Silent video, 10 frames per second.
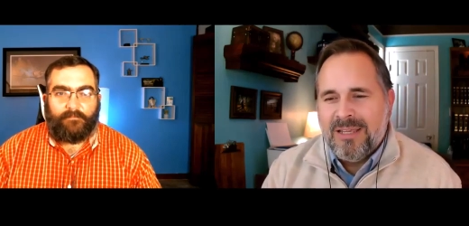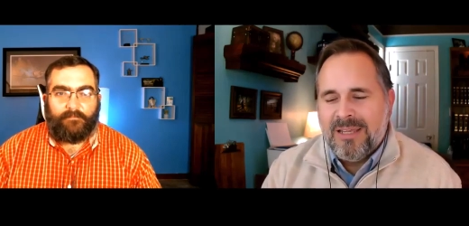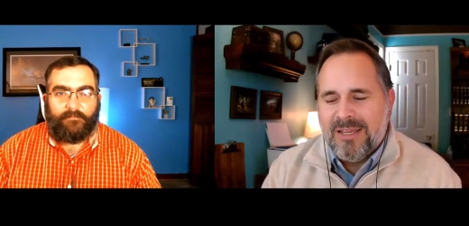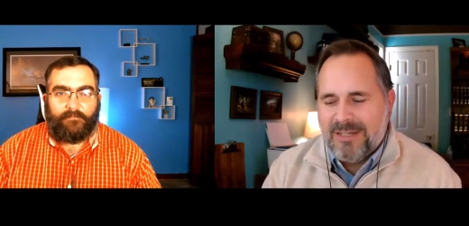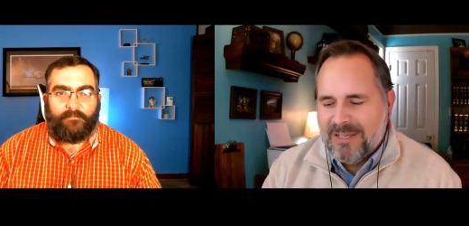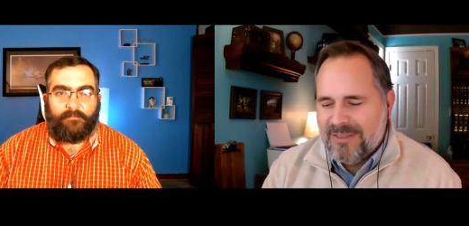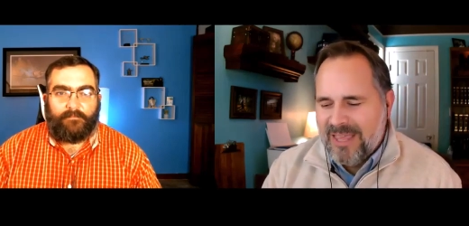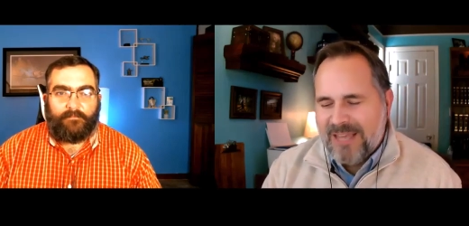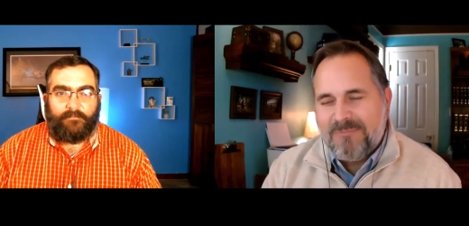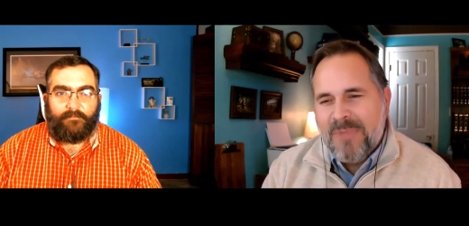Speaker 1: And until
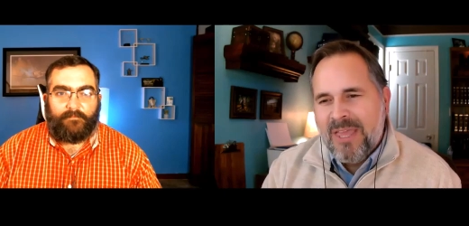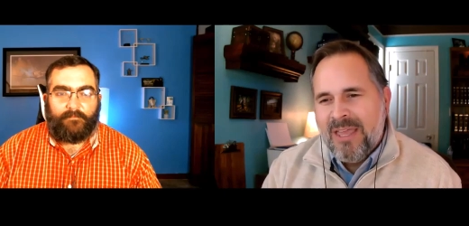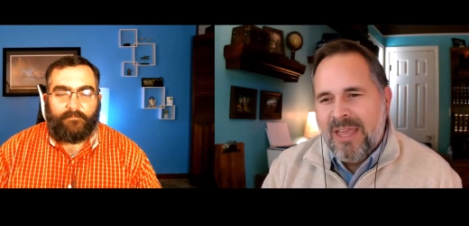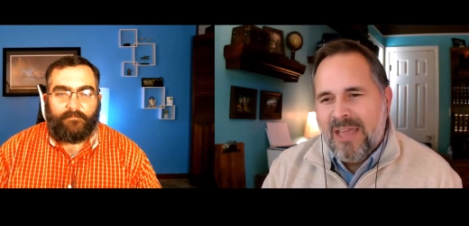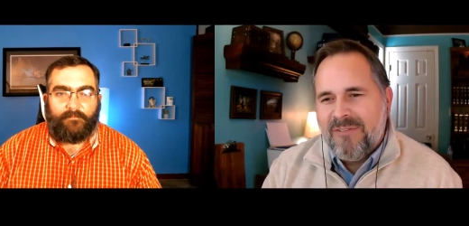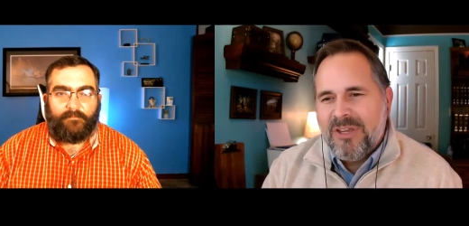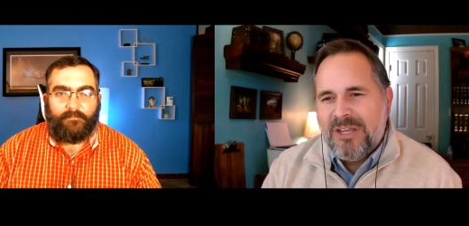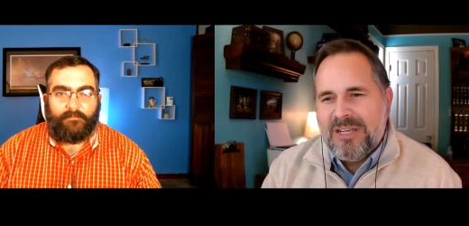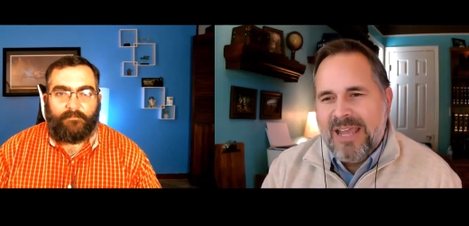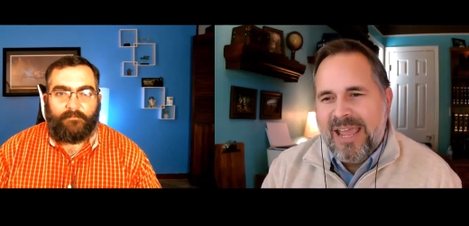then, have a
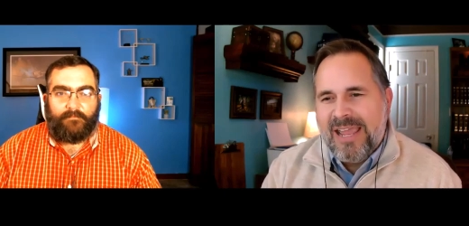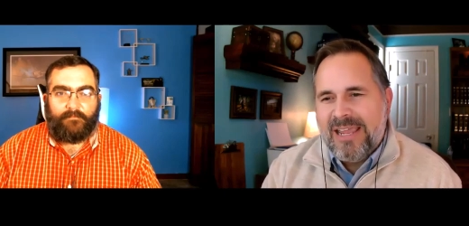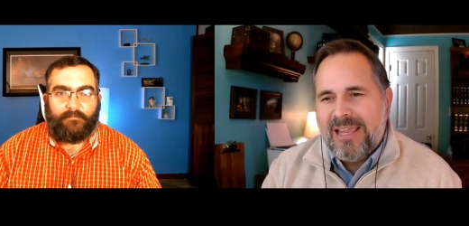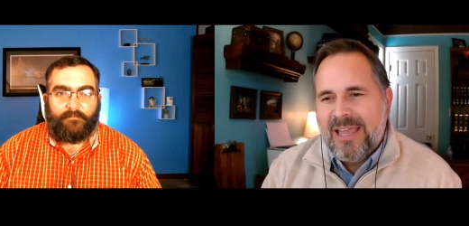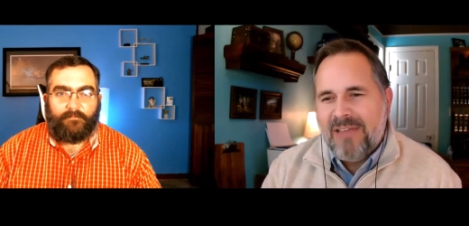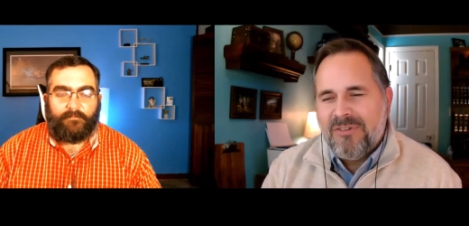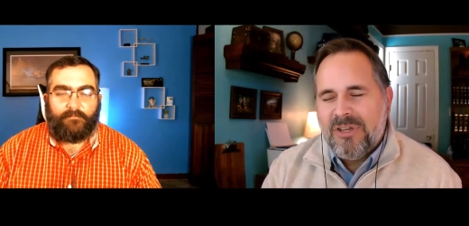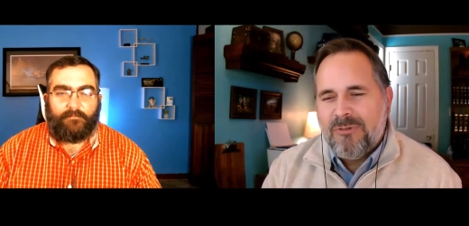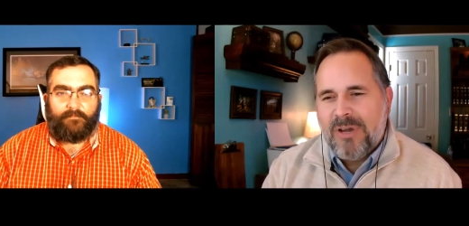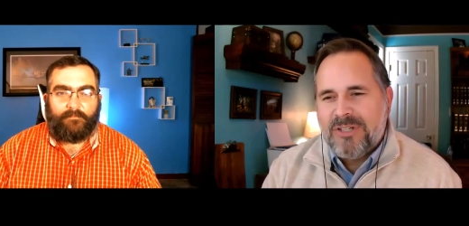good day, have a
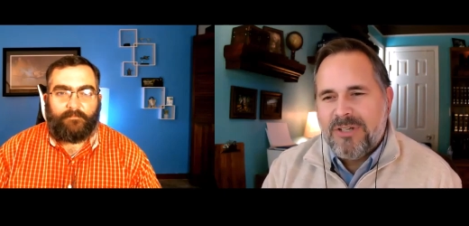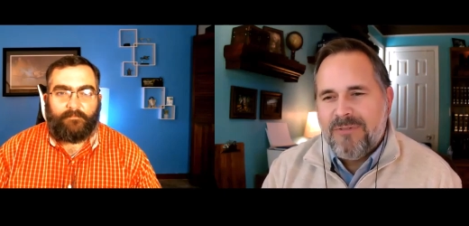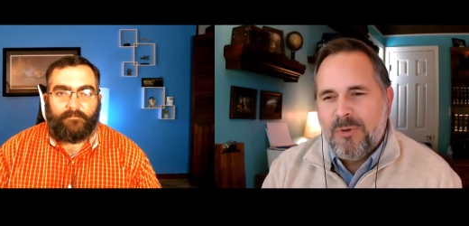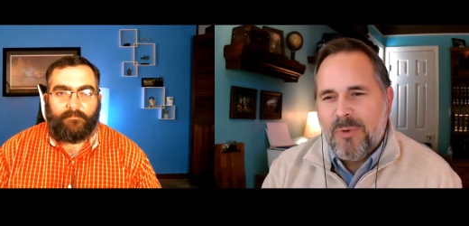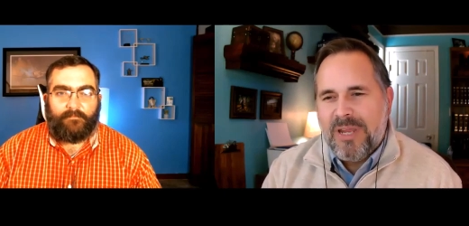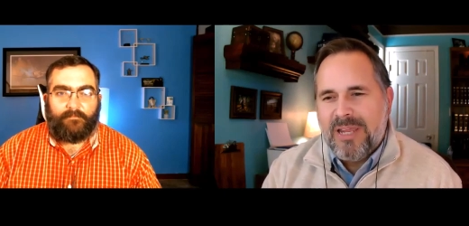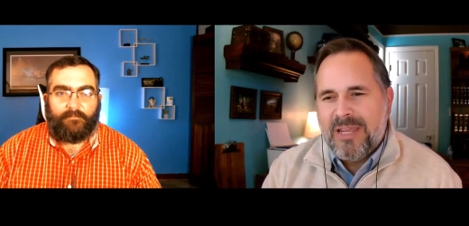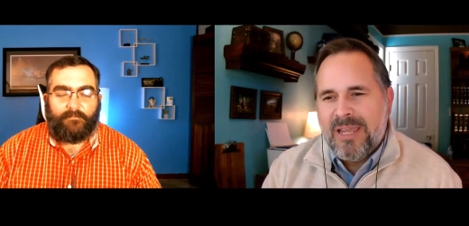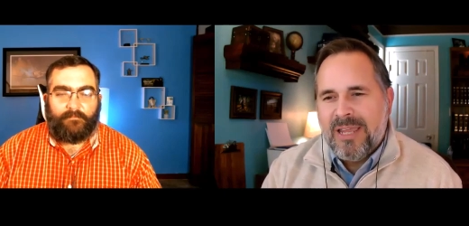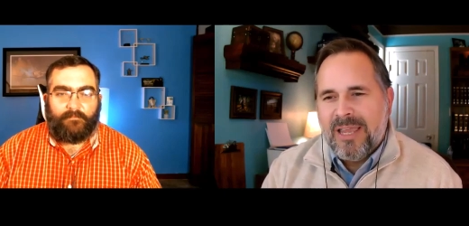good rest of your week,
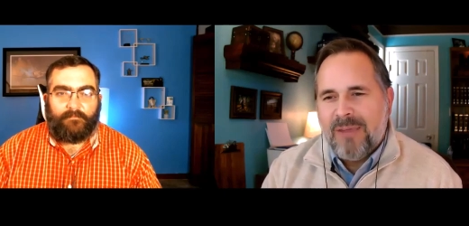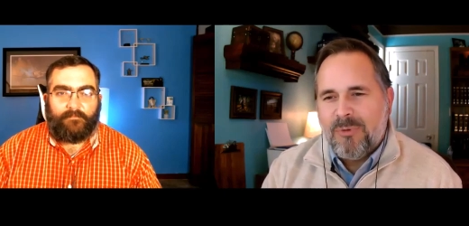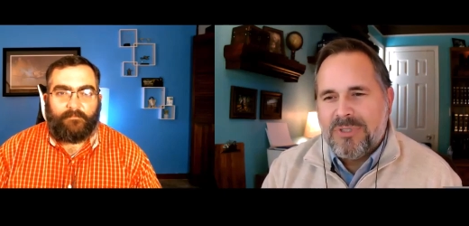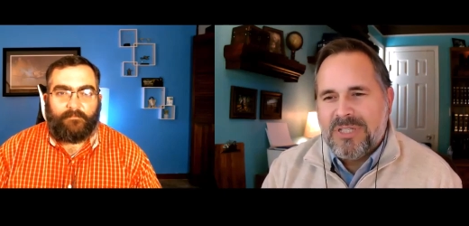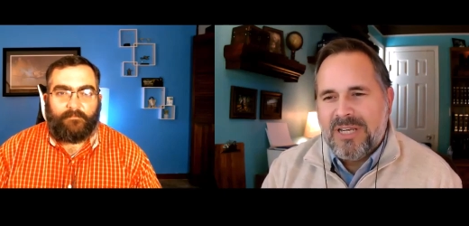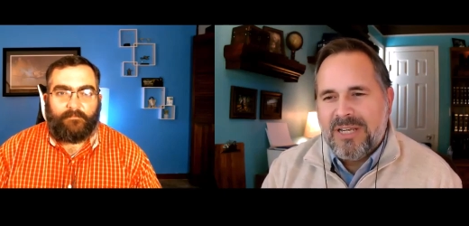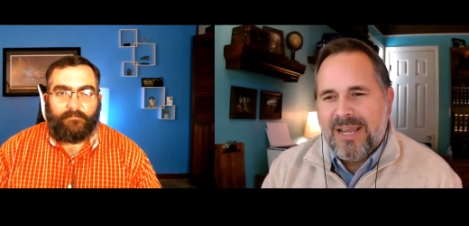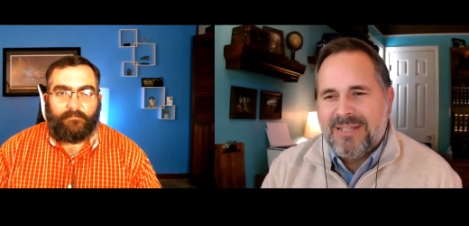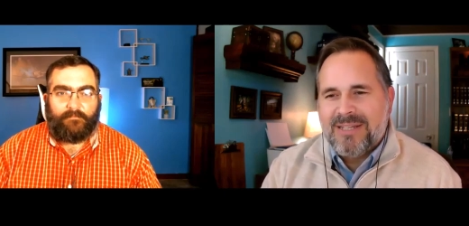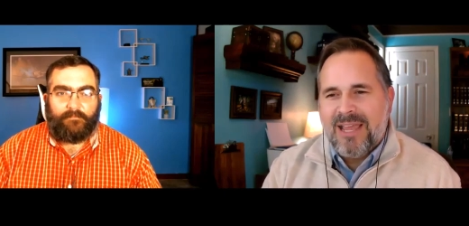and we'll see you
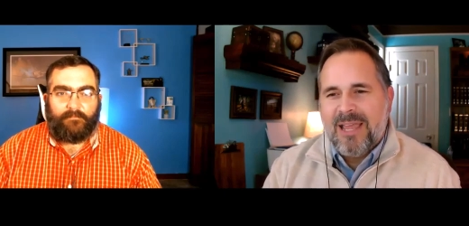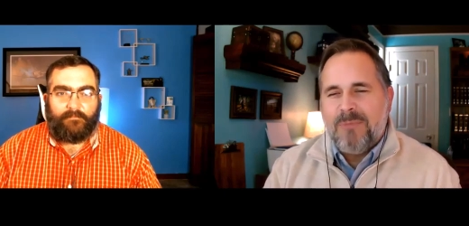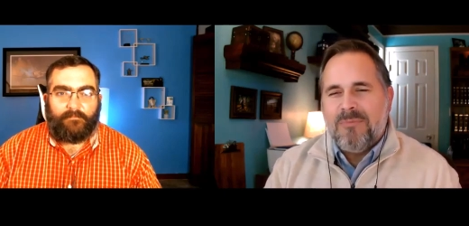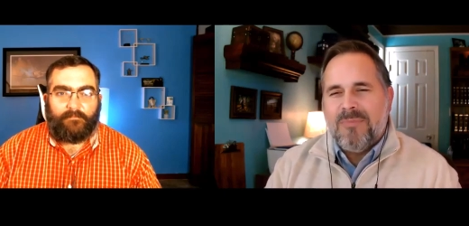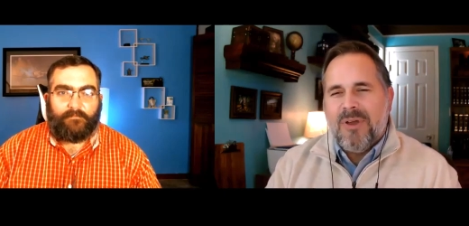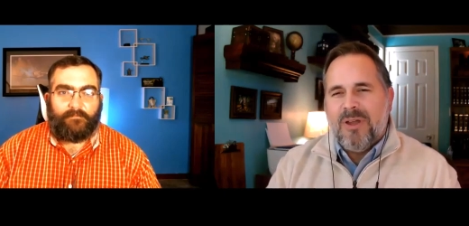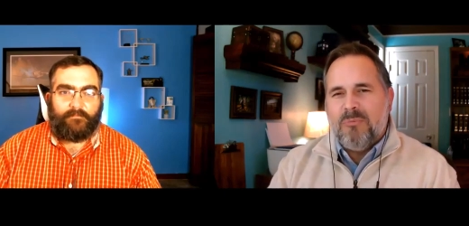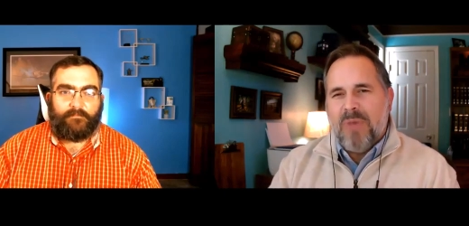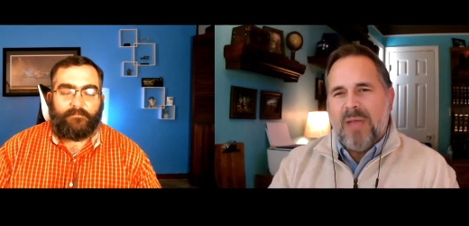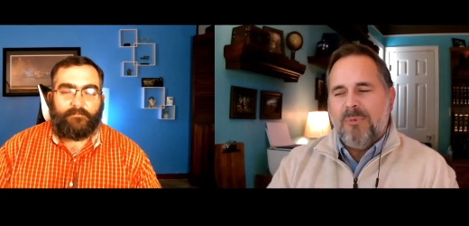next time
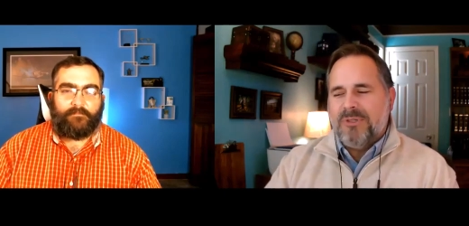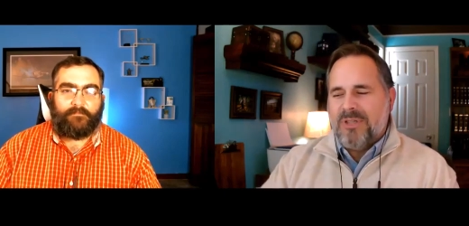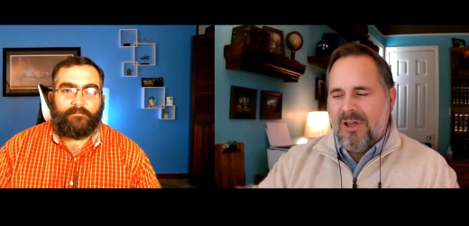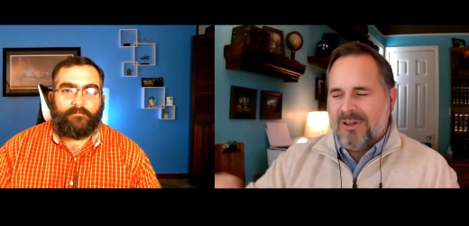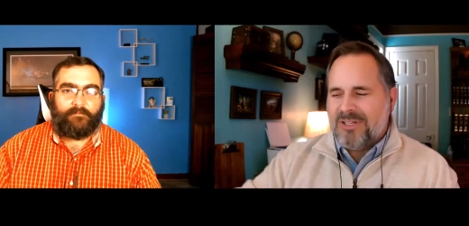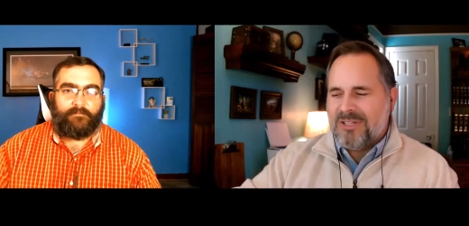on Bible Talks.